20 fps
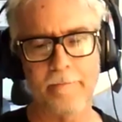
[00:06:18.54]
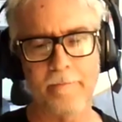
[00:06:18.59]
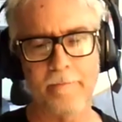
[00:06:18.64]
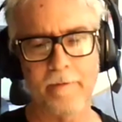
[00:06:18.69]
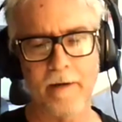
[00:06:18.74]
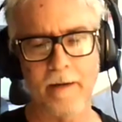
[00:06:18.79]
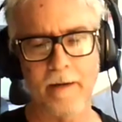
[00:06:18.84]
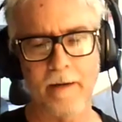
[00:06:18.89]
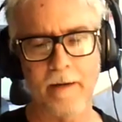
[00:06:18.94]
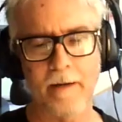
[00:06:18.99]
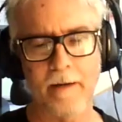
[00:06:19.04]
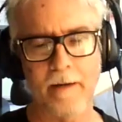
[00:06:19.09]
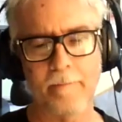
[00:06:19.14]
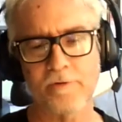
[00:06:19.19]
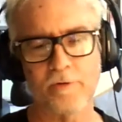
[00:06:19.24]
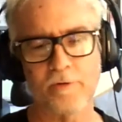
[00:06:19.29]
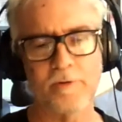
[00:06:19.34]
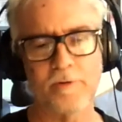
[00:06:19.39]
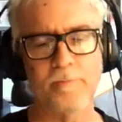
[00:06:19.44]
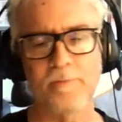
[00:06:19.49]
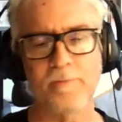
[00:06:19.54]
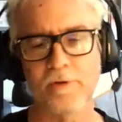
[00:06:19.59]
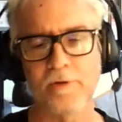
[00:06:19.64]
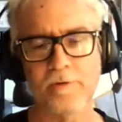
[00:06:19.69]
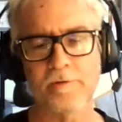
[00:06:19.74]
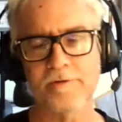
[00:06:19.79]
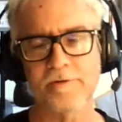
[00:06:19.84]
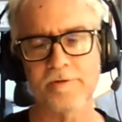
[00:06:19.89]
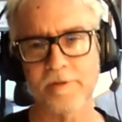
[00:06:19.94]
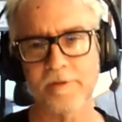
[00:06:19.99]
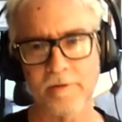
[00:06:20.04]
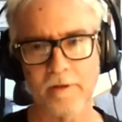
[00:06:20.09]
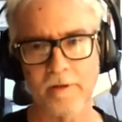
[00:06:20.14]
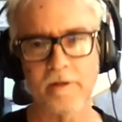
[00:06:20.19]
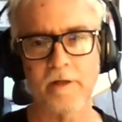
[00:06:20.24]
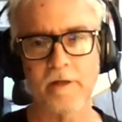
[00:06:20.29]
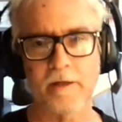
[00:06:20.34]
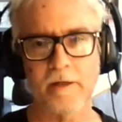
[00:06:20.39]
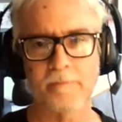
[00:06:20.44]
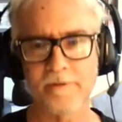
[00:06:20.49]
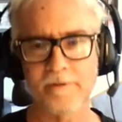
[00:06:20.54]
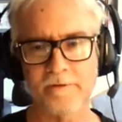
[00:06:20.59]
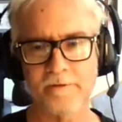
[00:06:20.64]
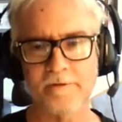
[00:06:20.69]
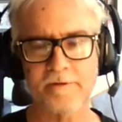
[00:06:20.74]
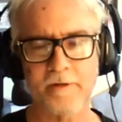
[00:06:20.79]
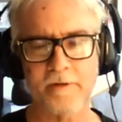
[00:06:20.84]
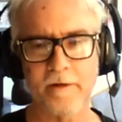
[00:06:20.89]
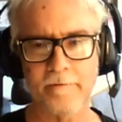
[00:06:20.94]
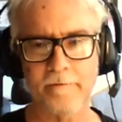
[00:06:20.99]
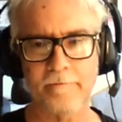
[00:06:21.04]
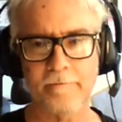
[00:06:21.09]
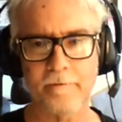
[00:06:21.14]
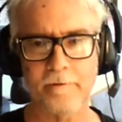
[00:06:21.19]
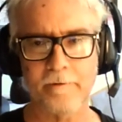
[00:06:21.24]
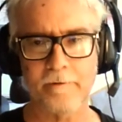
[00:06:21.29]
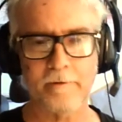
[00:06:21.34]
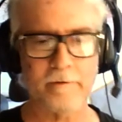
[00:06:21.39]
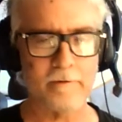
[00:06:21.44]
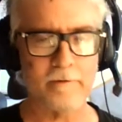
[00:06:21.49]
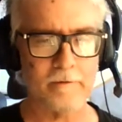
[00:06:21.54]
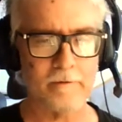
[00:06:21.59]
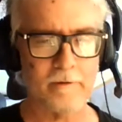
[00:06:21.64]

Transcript: I'm also doing murals in clubs and stuff for